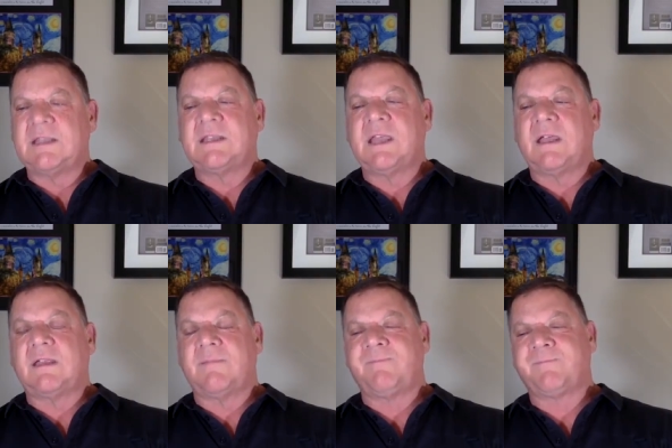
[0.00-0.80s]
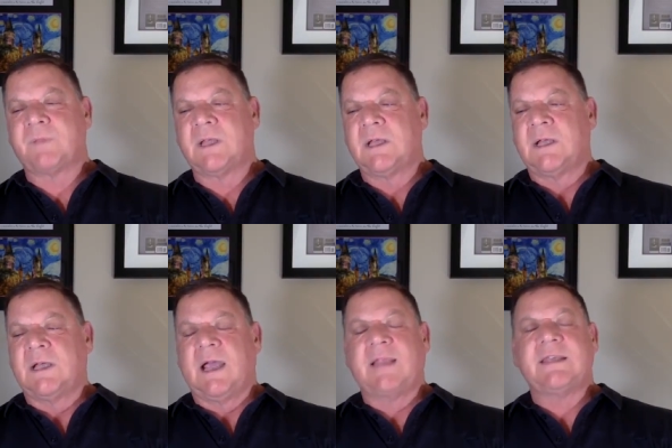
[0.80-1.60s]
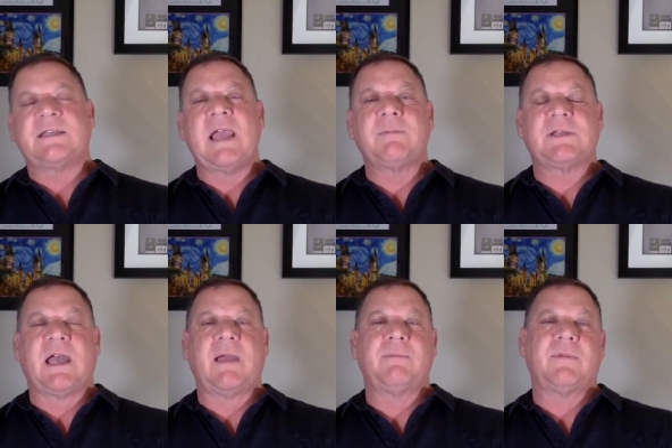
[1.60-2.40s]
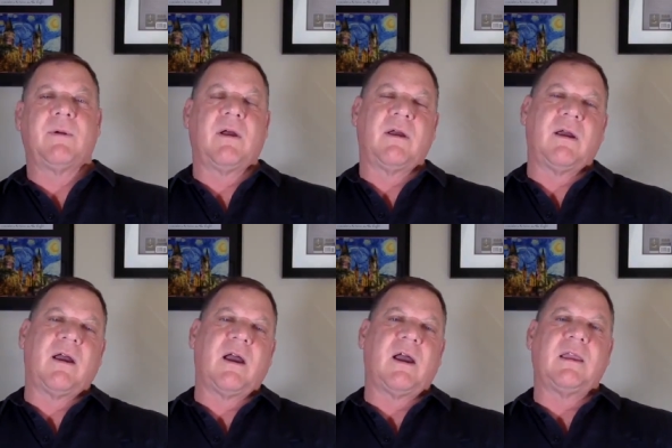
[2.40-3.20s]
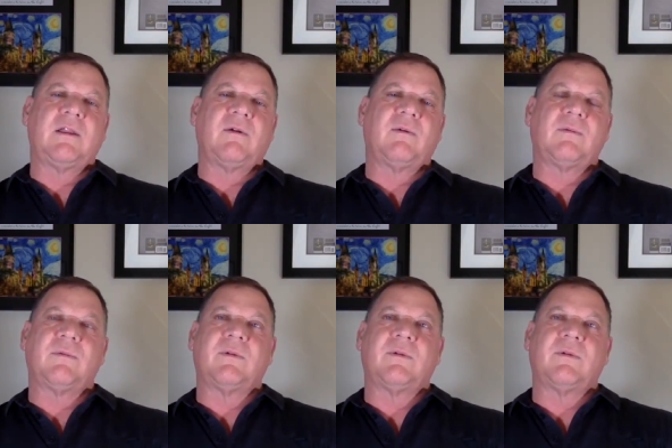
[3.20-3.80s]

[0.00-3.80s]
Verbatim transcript: the, at the same time, you know,